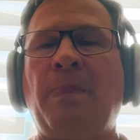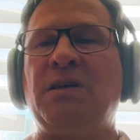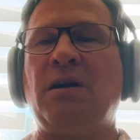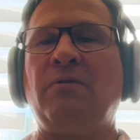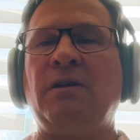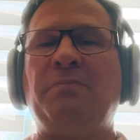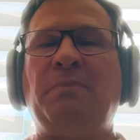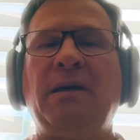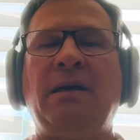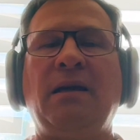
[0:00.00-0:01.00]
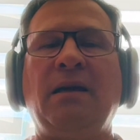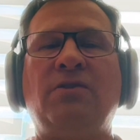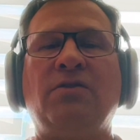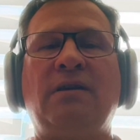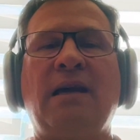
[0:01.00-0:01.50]
Generally speaking, it
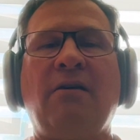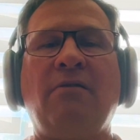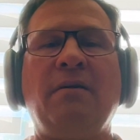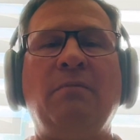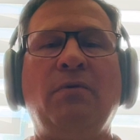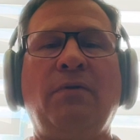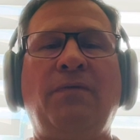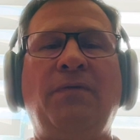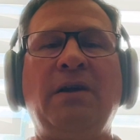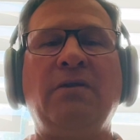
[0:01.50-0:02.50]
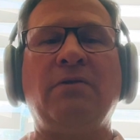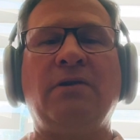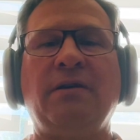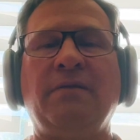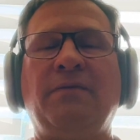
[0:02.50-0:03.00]
should carry a more
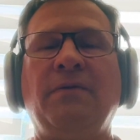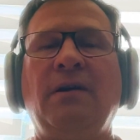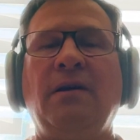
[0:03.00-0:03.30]
figurative